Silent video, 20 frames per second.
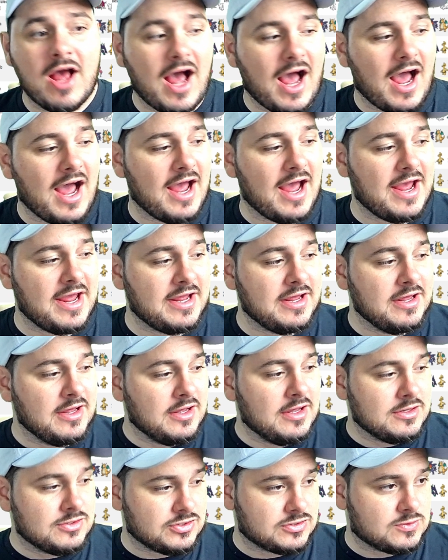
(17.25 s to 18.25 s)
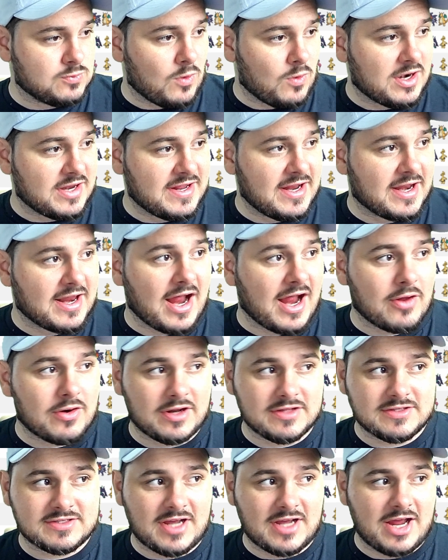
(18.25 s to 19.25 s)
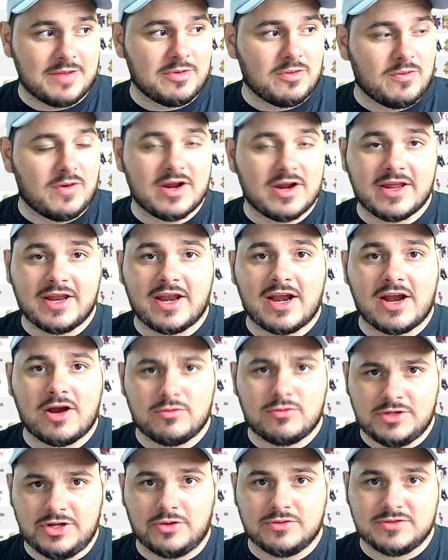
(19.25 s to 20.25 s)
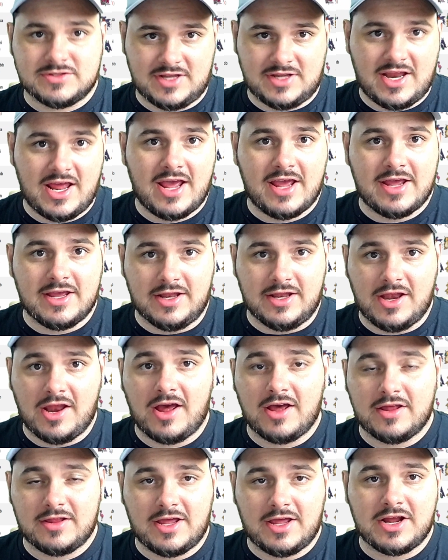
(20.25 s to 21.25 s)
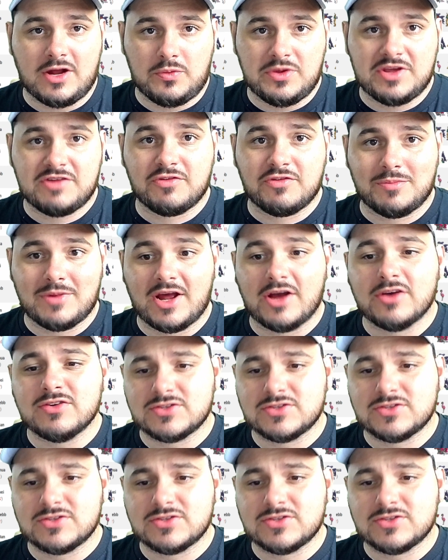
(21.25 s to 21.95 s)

I just want to get it out on time. I want to get it out, today and not like a week from now.